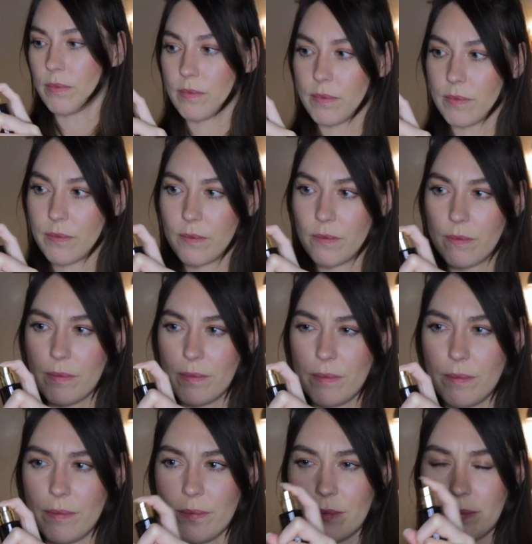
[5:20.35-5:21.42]
And now I'll be
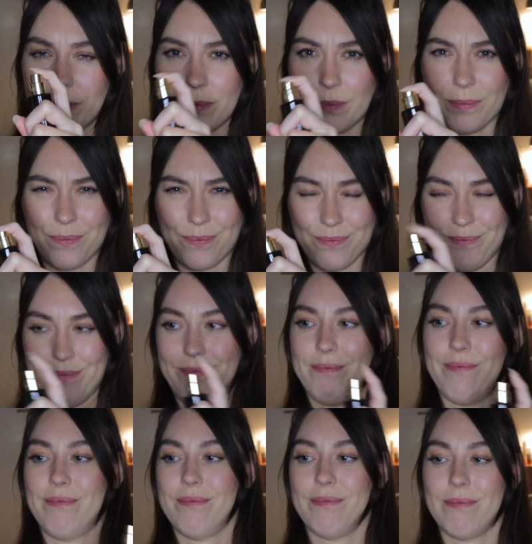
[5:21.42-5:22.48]
trying this one on
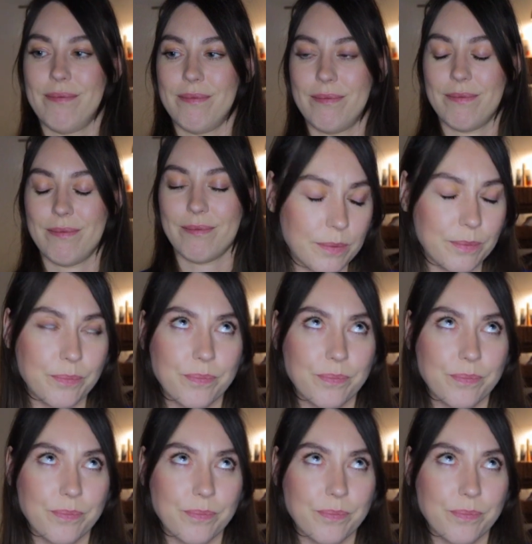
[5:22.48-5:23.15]
the other hand.